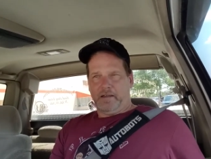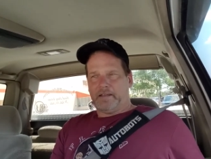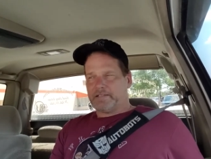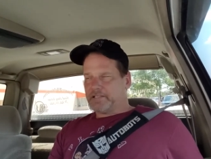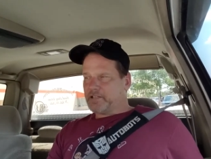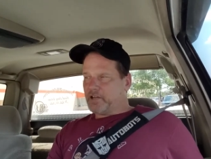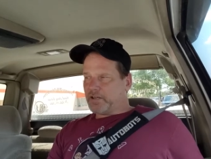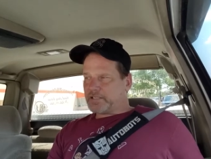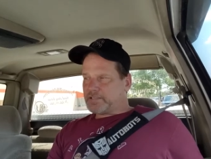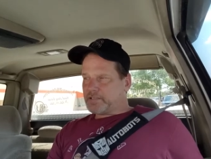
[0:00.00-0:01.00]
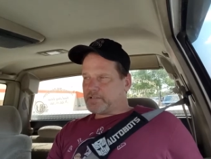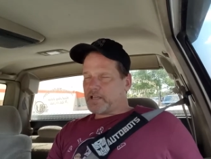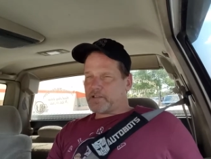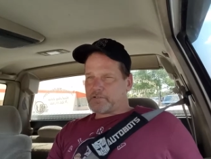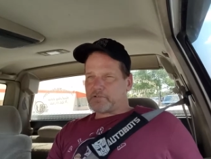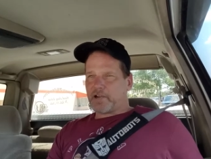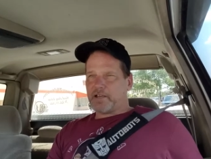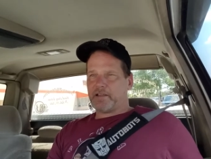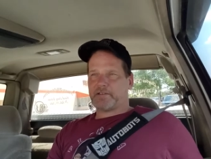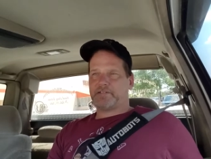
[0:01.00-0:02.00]
I said, no. I said, yeah, you're
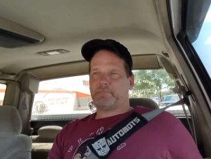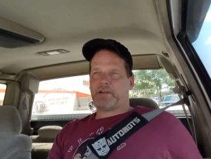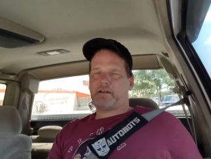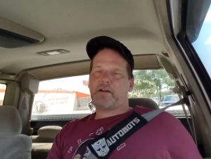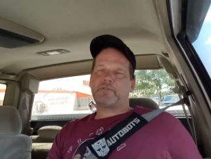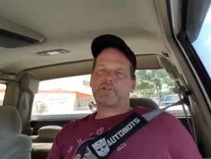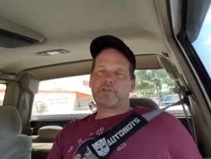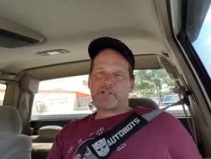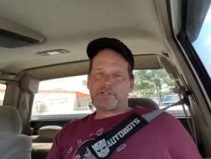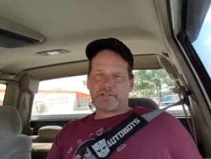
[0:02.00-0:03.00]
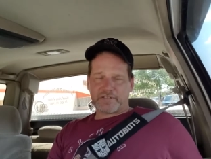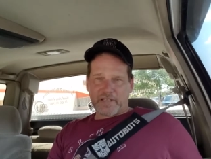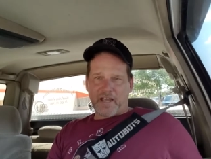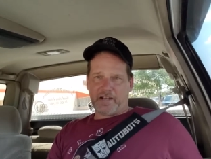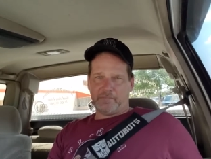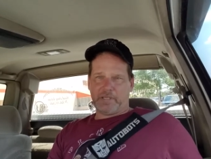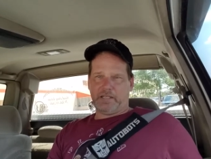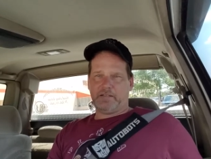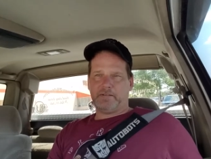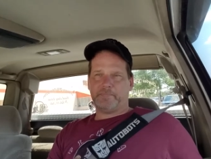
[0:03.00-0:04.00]
right. I said, but however, the Christian side of
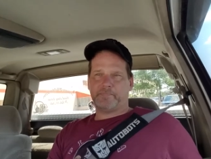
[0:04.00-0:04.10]
me